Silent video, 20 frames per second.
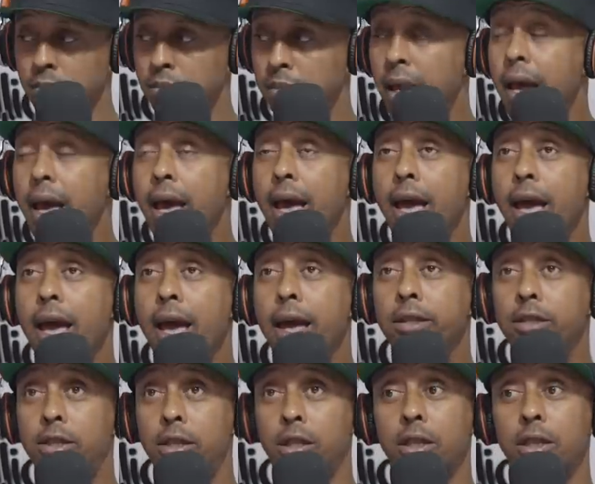back, back
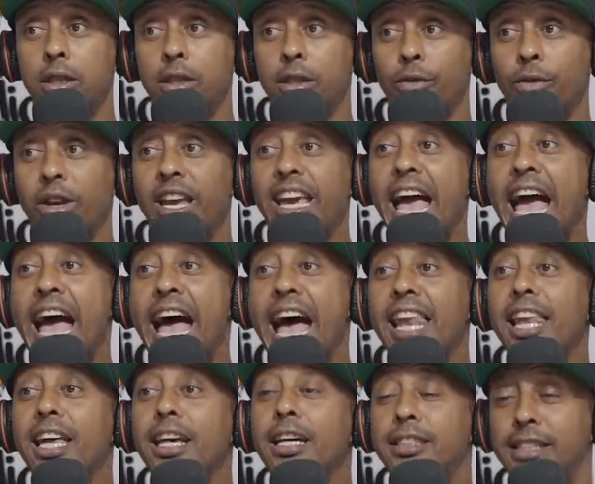to
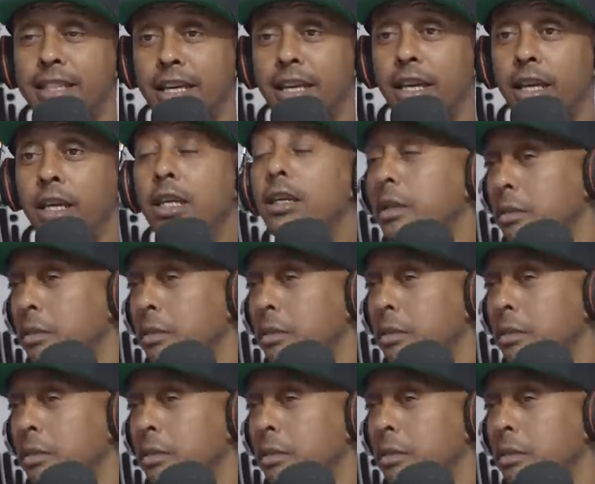reality.